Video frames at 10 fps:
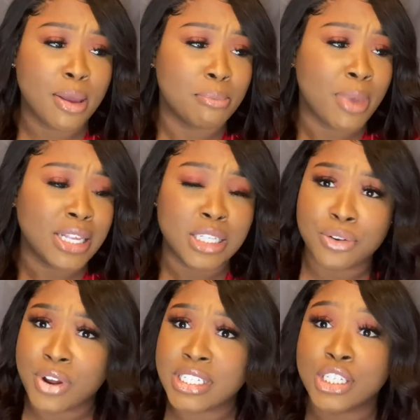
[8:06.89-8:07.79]
Mason and
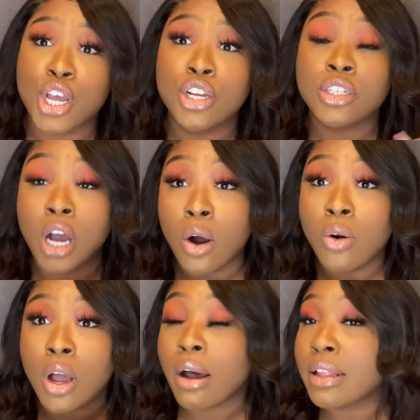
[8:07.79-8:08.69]
Francis.
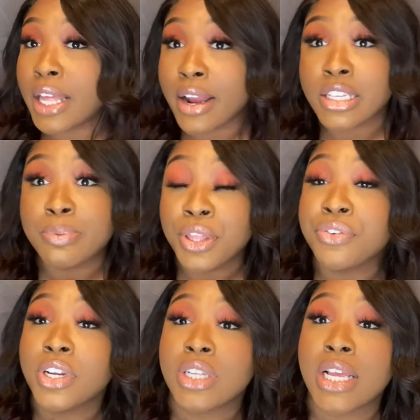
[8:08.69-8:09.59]
Don't go out there and spend
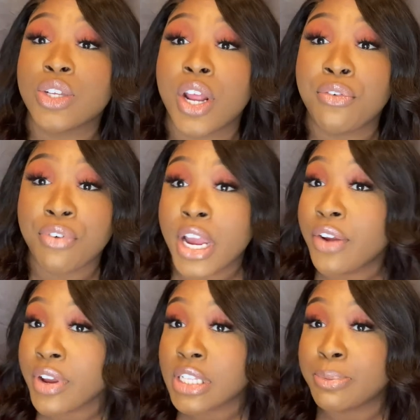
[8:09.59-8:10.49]
$300 on a
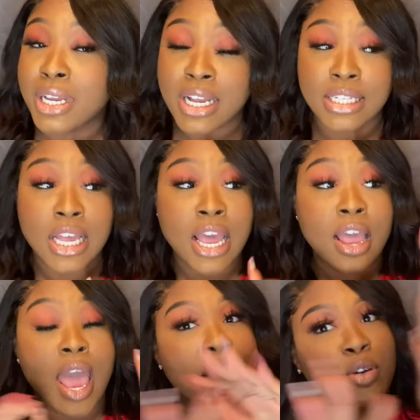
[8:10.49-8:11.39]
fragrance because
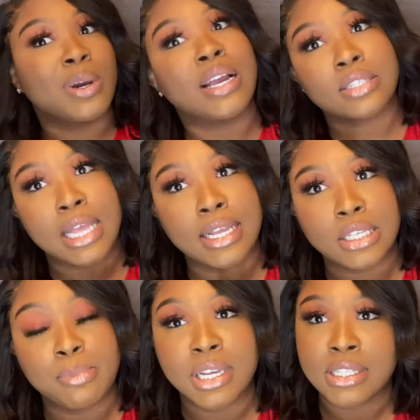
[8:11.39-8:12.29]
everyone else likes
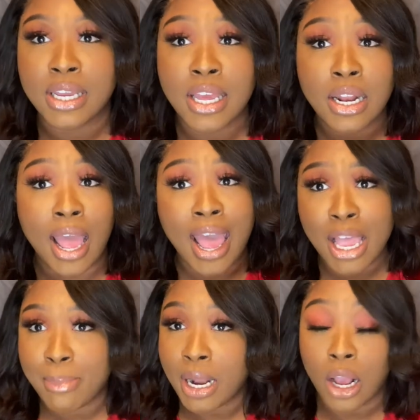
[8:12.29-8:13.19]
it. Because again, A,
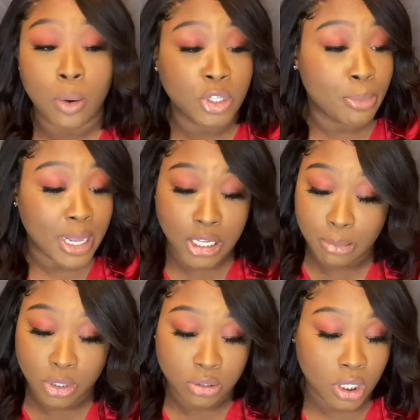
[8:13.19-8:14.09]
it may not go with your body
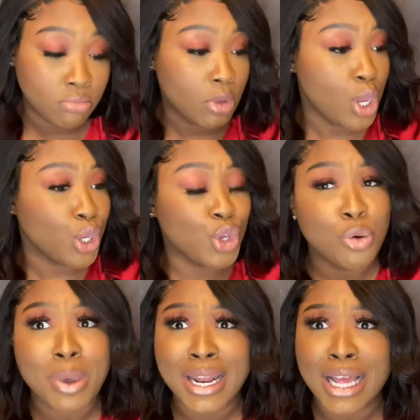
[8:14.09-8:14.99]
chemistry.
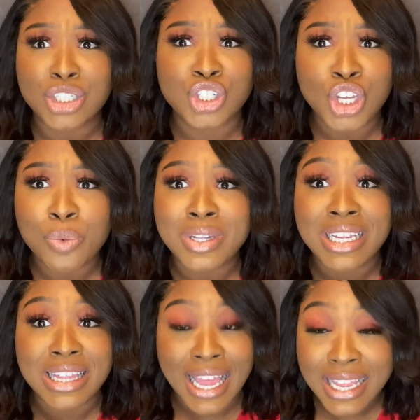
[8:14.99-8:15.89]
You may not
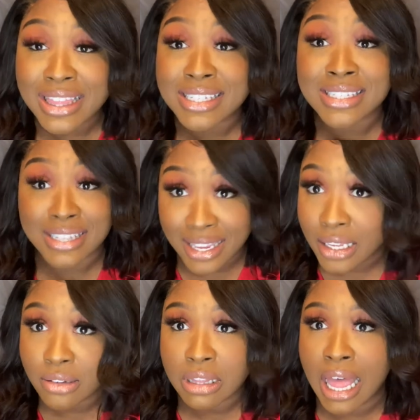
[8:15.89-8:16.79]
genuinely like the
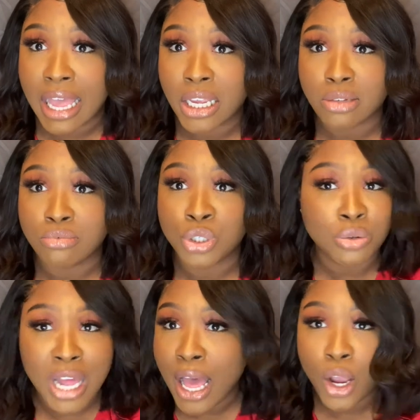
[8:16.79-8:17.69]
scent. Like, do
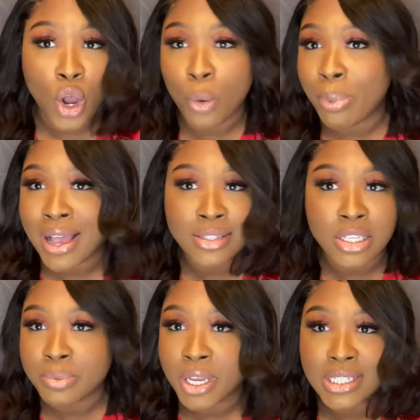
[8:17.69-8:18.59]
not go buy
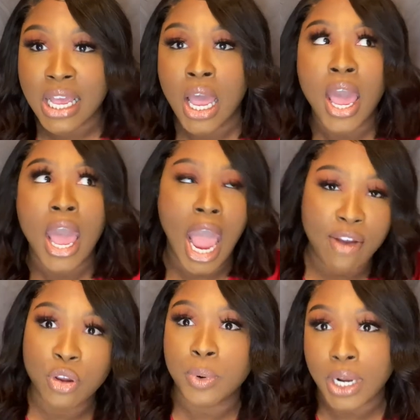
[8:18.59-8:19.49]
scents because
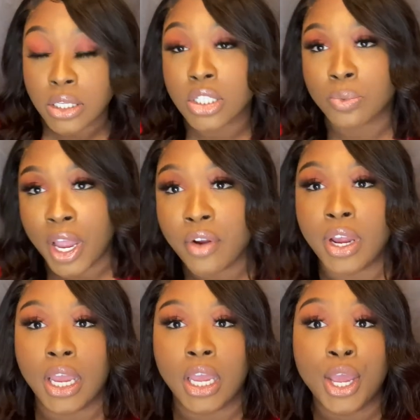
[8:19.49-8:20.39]
everyone else is
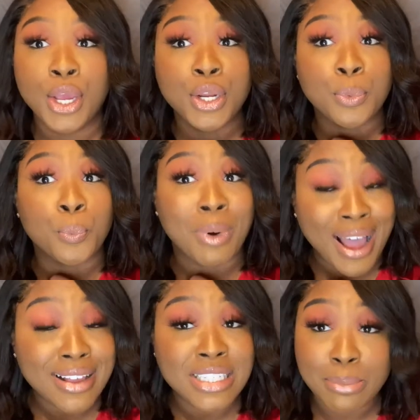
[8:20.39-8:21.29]
wearing it. Buy
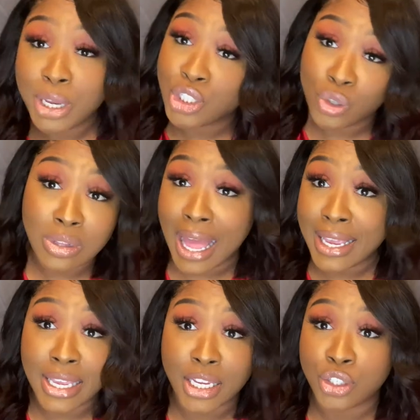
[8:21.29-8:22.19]
a scent because you
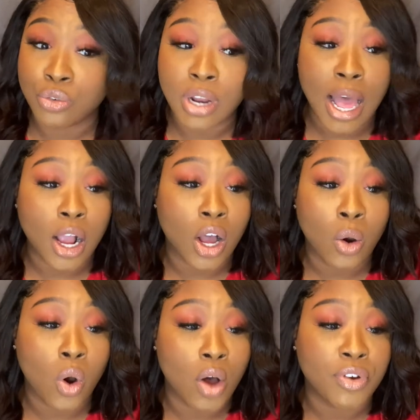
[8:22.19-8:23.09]
like it. Do not go
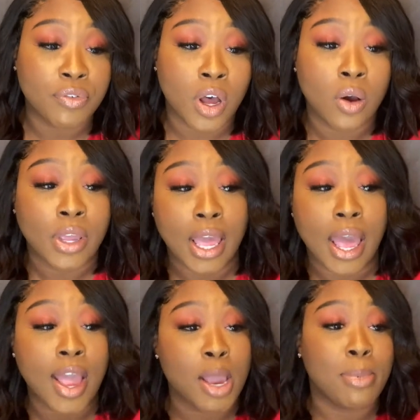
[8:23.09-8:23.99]
off of, oh yeah,
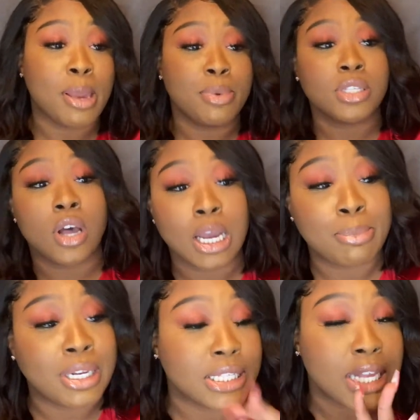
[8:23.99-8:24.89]
everybody been talking
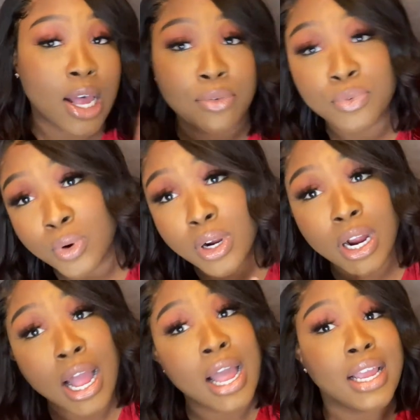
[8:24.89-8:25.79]
about the Tom Ford.
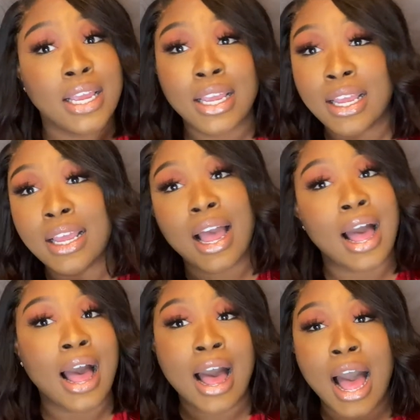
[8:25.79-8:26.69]

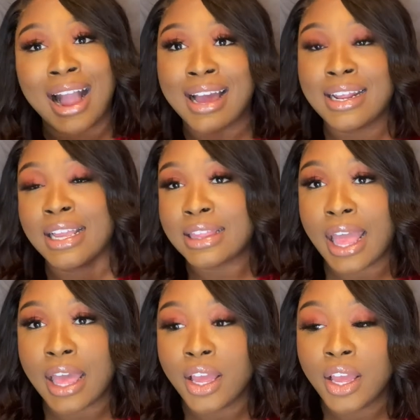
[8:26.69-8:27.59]
I gotta get
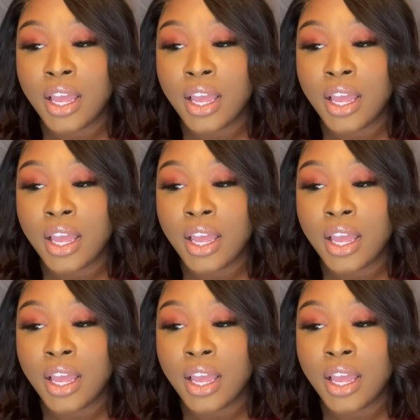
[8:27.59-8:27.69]
that.